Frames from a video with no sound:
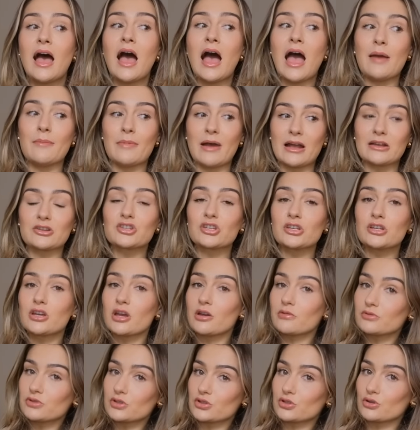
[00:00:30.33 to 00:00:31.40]
I'm actually
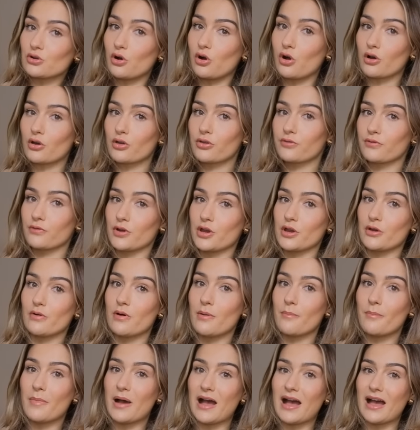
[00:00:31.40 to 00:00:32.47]
going to talk through
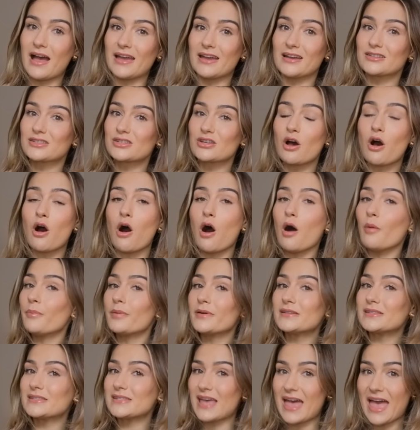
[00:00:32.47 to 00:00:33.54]
my
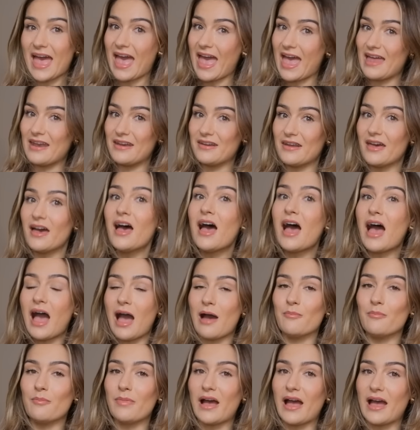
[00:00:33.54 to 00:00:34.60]
top 10
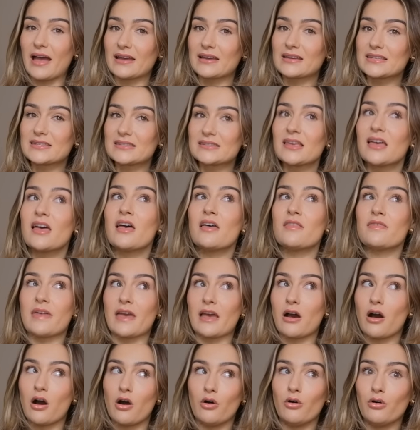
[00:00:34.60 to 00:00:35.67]
handbags. They
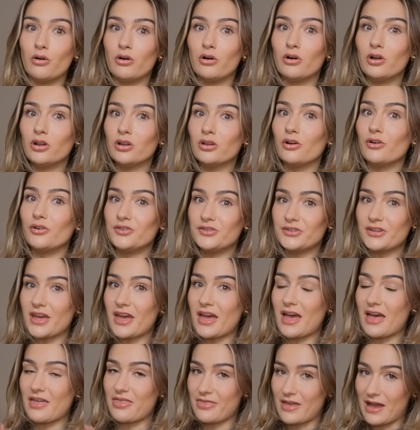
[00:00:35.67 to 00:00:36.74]
are all under
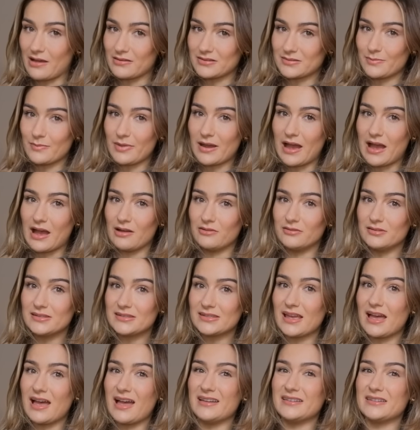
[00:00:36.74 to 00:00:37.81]

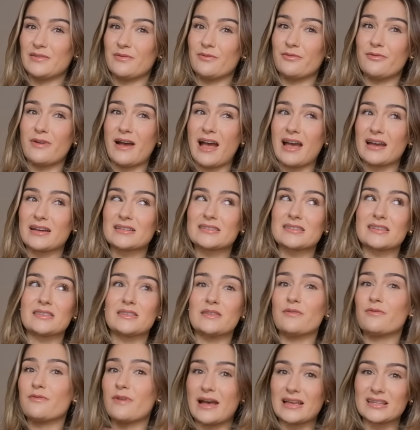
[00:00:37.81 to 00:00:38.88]
£1,000 and in fact the
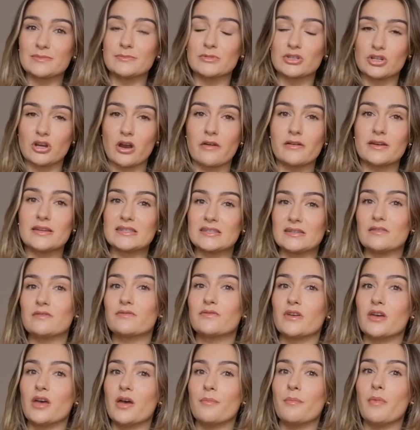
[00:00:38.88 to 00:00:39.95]
vast majority of
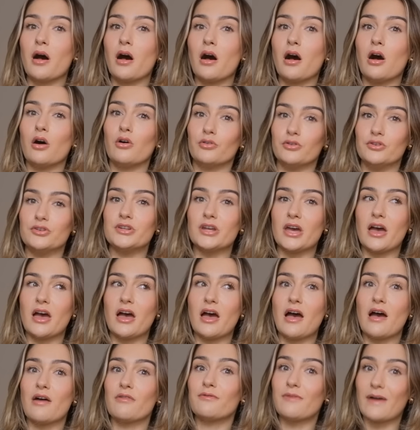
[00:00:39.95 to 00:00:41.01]
them are under
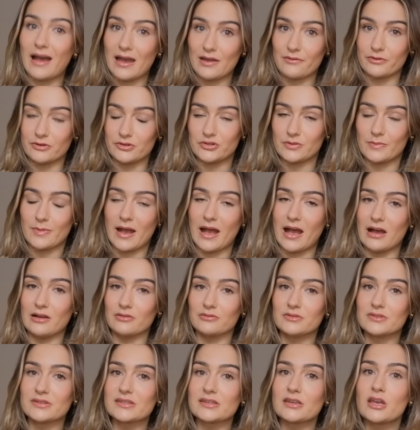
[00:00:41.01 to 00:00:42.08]

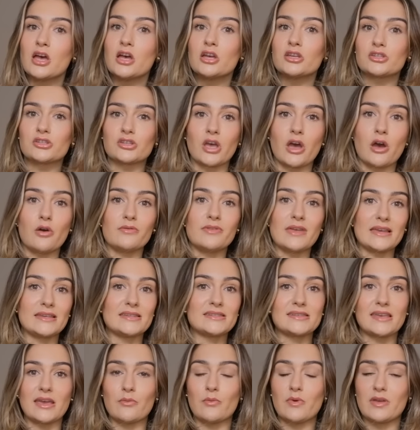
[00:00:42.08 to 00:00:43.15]
£500, so they
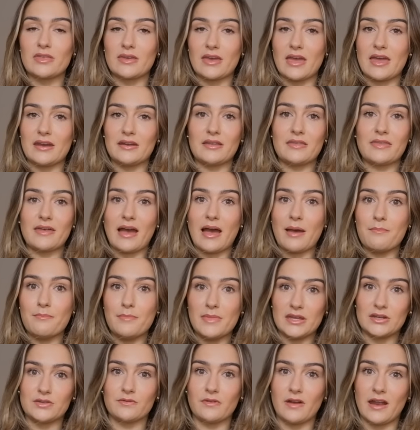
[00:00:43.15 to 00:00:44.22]
sit within that
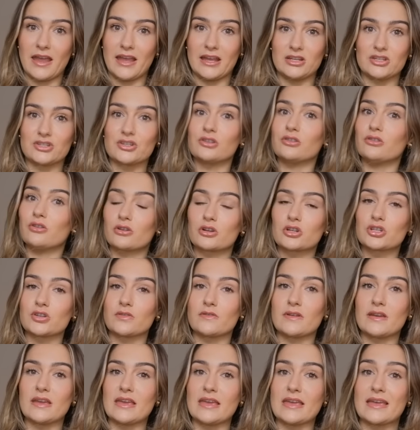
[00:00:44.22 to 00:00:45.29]
mid-range
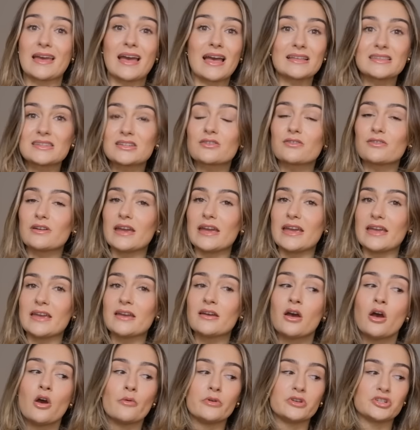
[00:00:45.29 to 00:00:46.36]
luxury category,
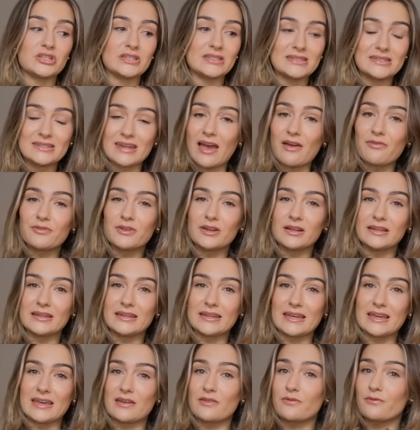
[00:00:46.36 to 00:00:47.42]
which is
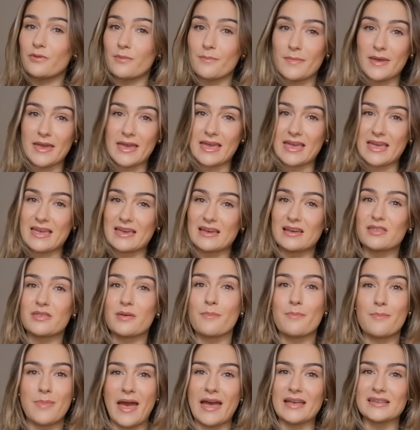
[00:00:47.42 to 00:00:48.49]
definitely for me
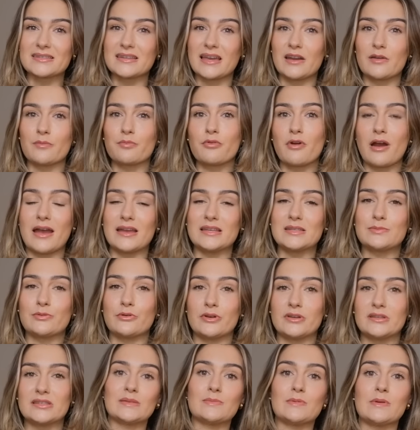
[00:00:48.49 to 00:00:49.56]
the best kind of price
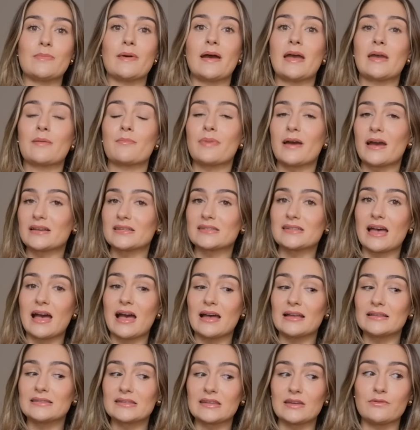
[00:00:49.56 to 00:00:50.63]
point to be buying bags
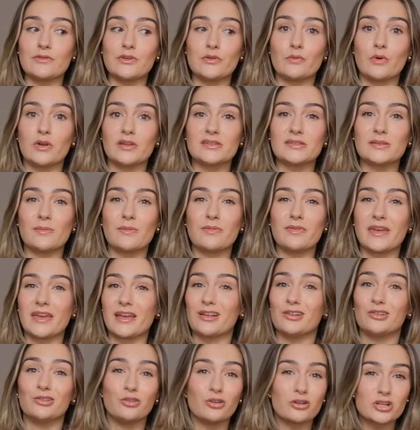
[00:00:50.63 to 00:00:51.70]
at if you want
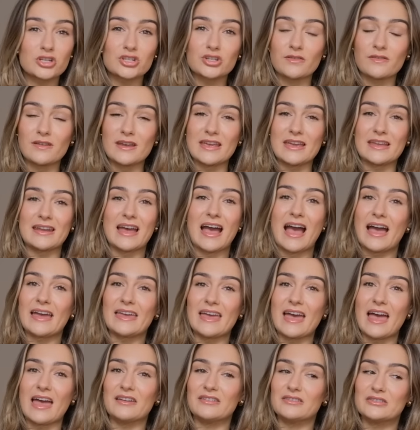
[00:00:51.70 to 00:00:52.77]
something luxury and
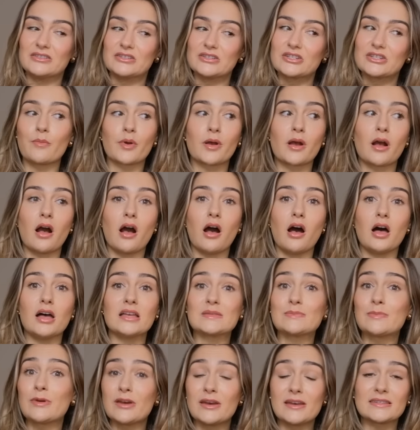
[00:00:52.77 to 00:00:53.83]
high-end, because
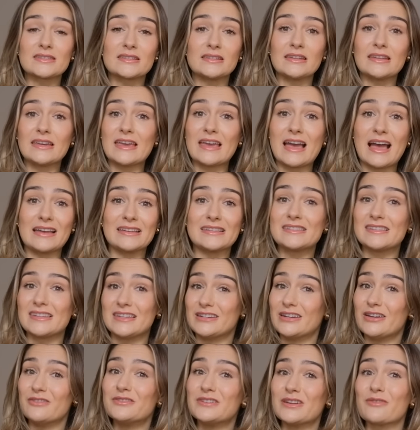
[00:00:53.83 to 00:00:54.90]
personally I see
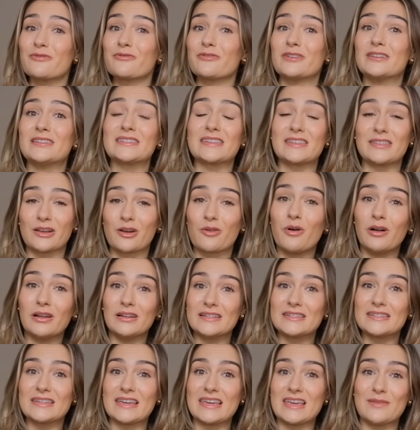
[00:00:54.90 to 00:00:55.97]
no difference in the
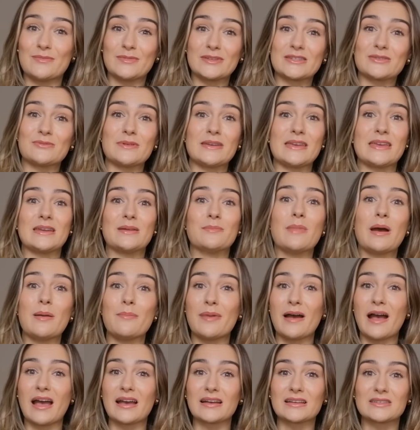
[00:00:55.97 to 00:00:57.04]
quality between my
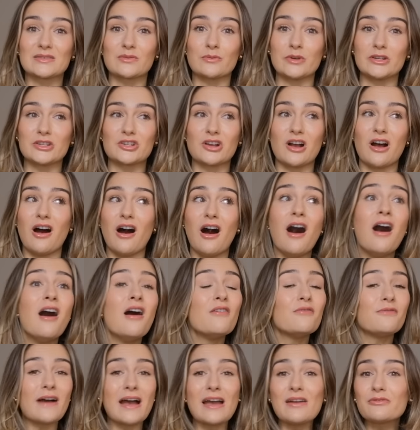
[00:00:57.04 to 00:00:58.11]
bags, which are
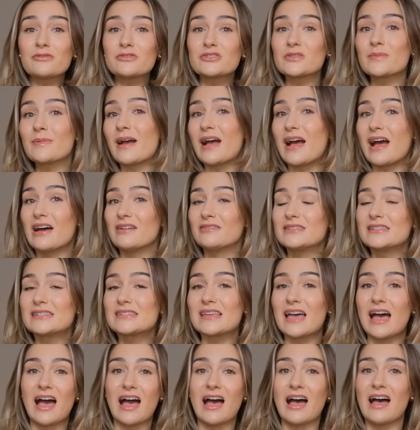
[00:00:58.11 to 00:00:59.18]

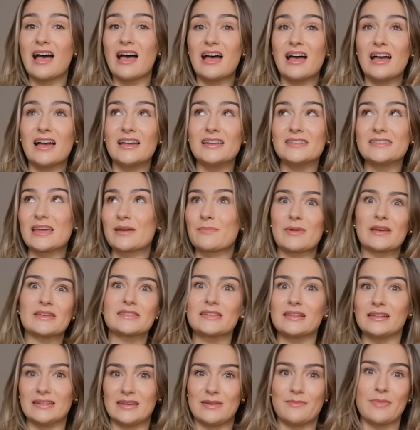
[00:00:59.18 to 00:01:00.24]
£500, and like my
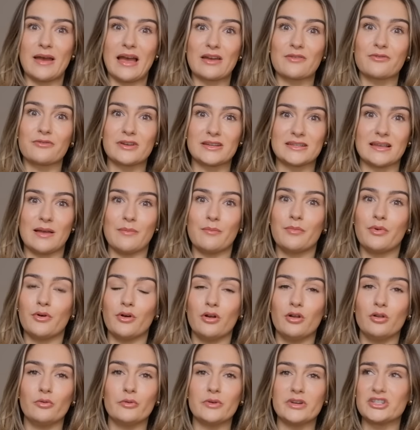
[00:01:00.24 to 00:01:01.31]
Celine bag for
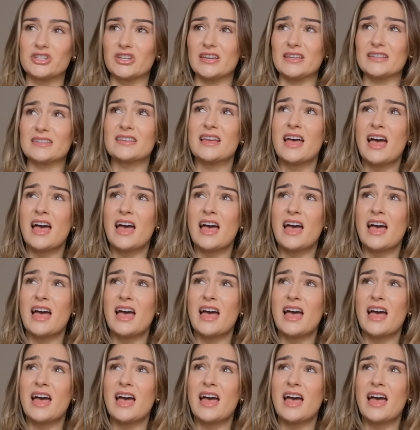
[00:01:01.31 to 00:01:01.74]
example, which is